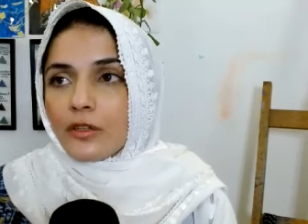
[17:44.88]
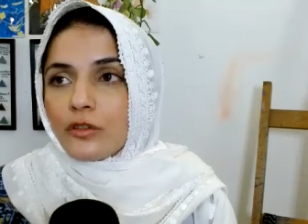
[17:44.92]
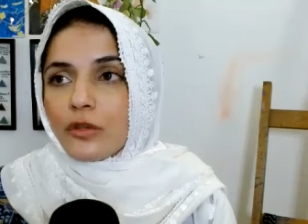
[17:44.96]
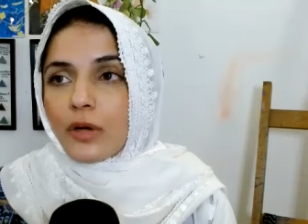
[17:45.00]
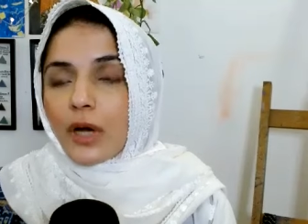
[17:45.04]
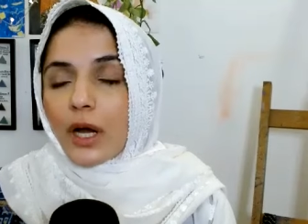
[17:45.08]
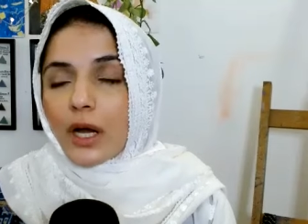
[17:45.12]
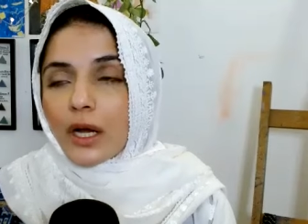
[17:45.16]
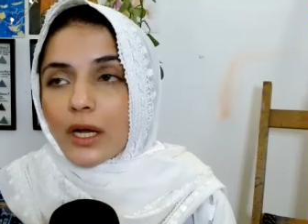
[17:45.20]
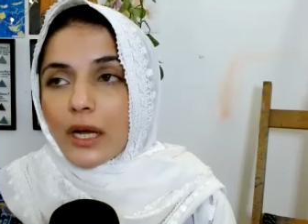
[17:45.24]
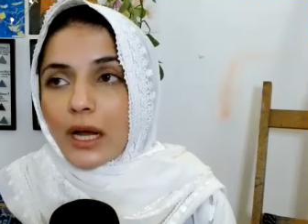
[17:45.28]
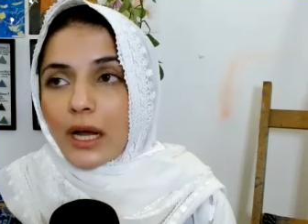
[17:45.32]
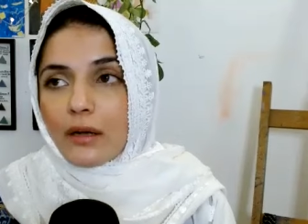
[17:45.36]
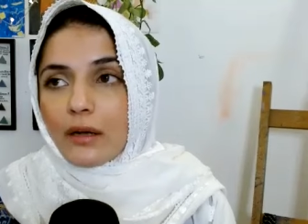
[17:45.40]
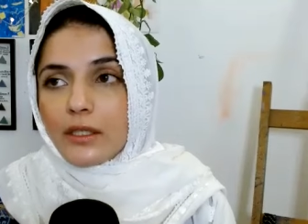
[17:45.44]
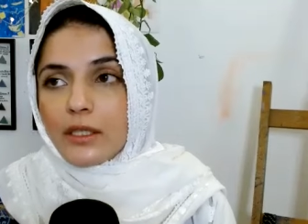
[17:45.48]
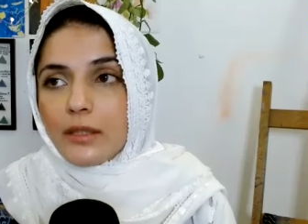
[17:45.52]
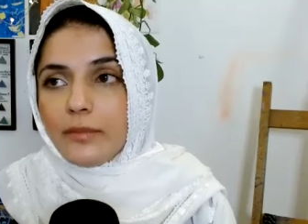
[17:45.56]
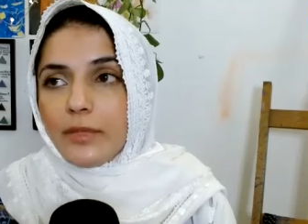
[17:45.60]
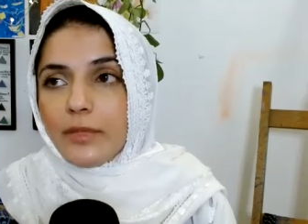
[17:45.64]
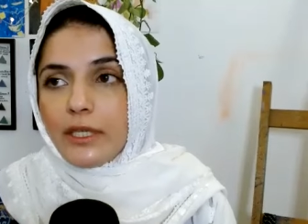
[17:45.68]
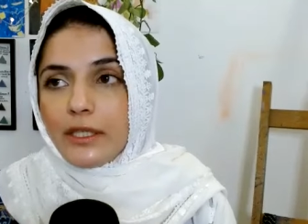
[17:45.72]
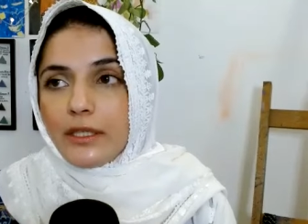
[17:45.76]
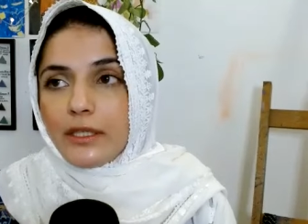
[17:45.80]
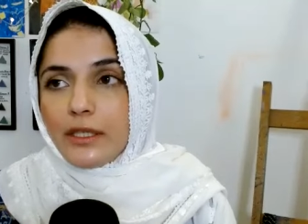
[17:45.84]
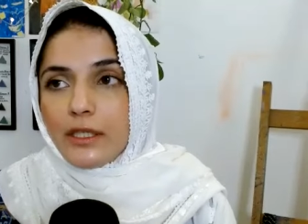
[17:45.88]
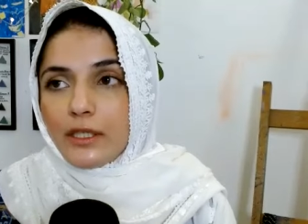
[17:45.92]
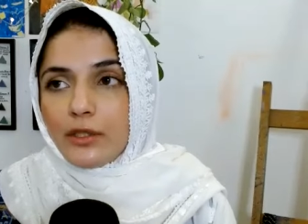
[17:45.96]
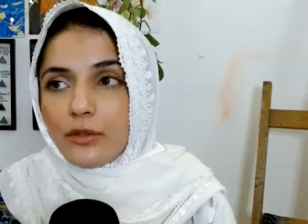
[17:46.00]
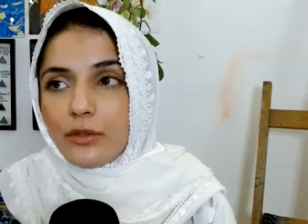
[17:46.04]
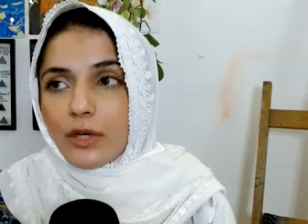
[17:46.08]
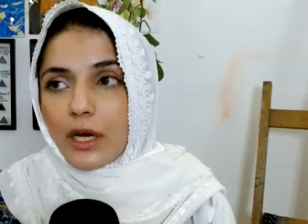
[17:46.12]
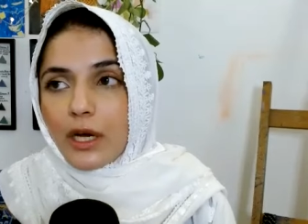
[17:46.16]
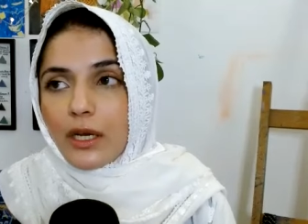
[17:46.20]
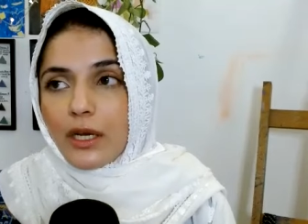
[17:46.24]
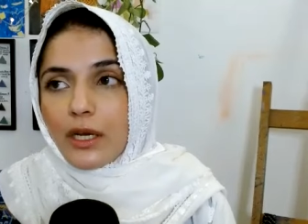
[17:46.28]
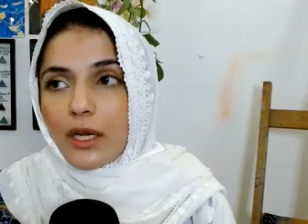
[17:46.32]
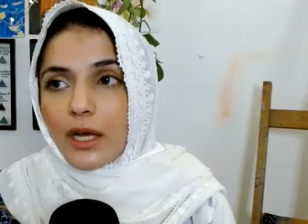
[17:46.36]
So accountability
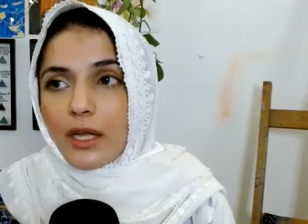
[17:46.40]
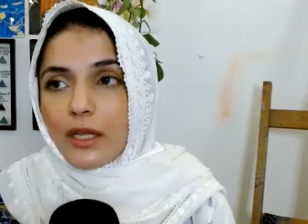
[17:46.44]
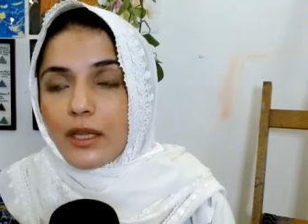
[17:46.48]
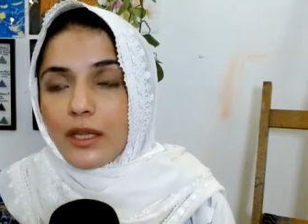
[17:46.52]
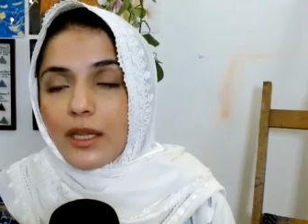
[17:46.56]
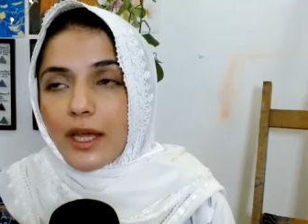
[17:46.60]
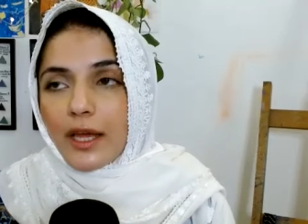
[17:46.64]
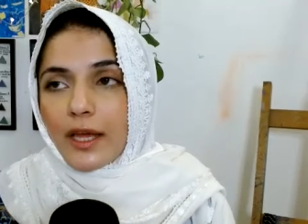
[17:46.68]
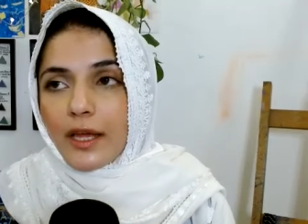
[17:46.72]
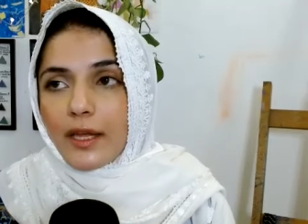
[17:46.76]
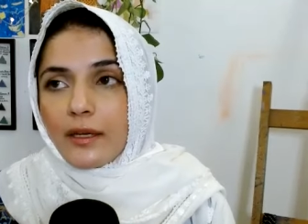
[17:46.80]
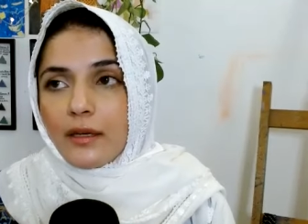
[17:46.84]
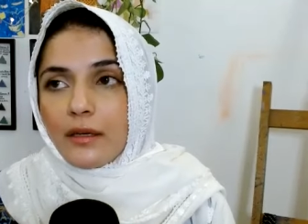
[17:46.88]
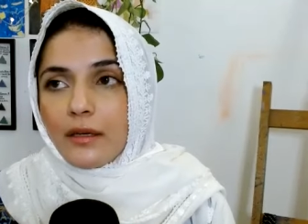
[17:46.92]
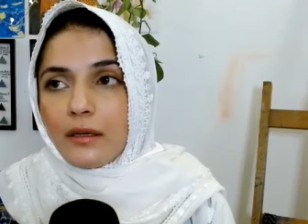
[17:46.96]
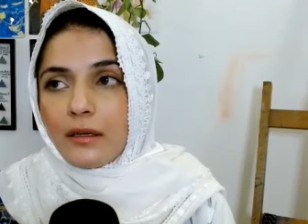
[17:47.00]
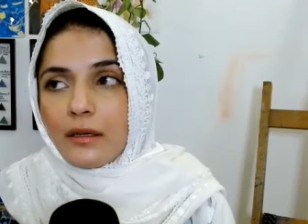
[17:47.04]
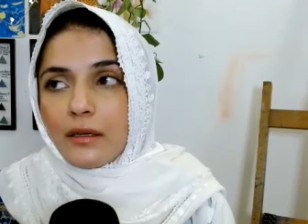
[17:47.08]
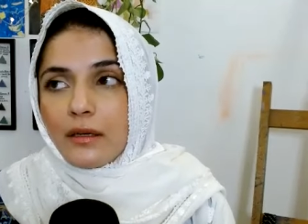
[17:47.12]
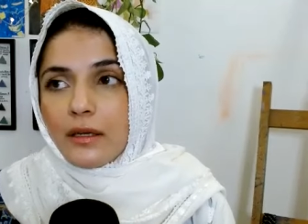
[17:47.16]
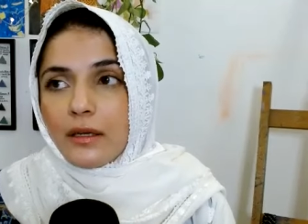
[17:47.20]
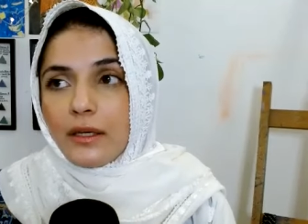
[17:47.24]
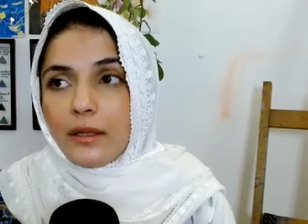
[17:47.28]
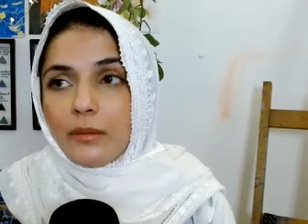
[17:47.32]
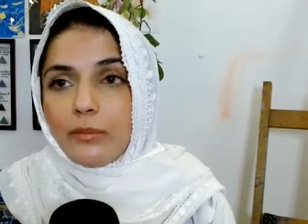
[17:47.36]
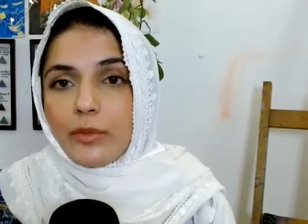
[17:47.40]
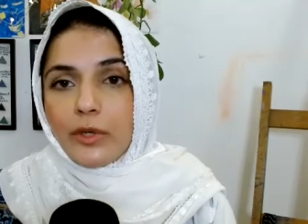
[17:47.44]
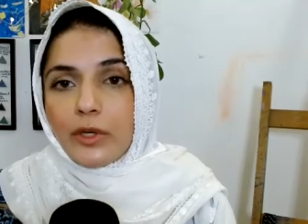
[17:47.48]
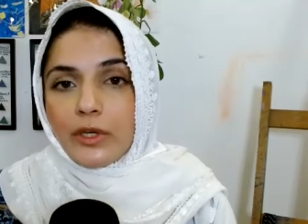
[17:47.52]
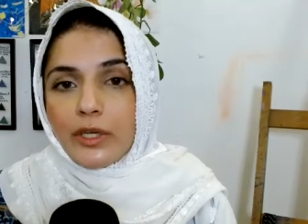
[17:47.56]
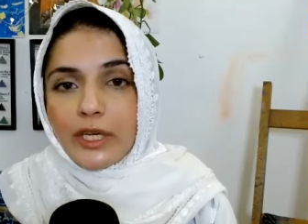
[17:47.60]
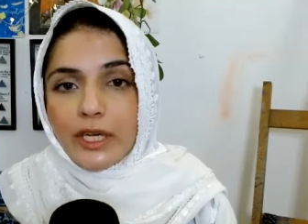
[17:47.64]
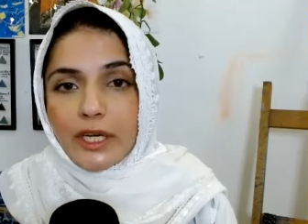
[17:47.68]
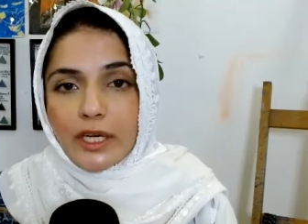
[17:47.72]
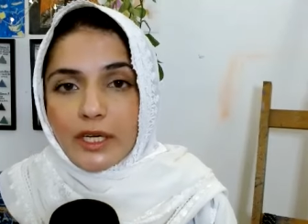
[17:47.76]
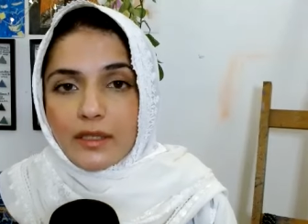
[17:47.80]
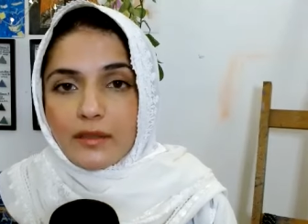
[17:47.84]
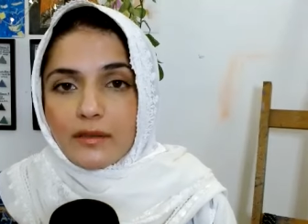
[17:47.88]
to Allah then
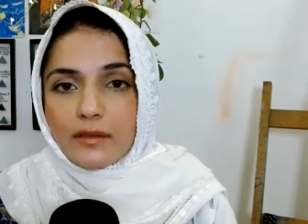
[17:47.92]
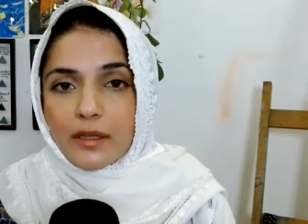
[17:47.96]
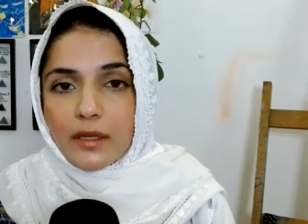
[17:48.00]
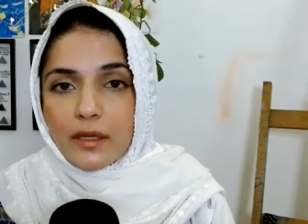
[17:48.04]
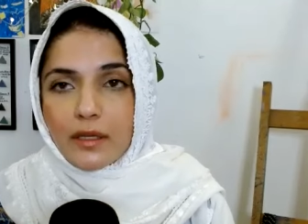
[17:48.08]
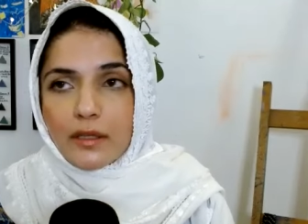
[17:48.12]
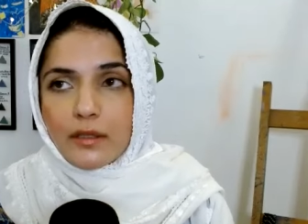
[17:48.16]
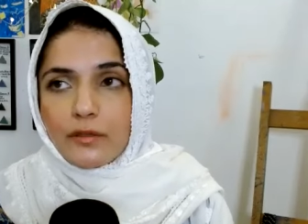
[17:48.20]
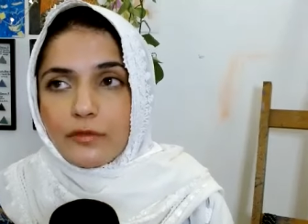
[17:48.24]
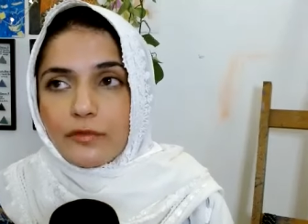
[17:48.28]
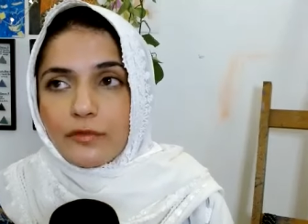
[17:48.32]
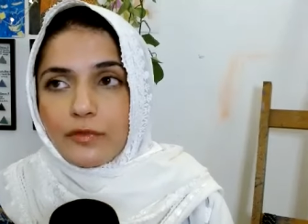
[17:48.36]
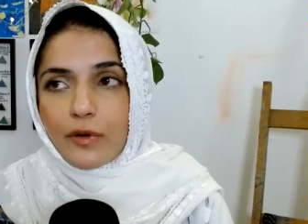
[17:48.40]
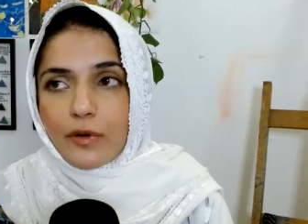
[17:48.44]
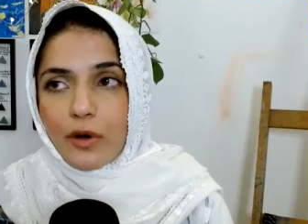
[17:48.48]
liberates us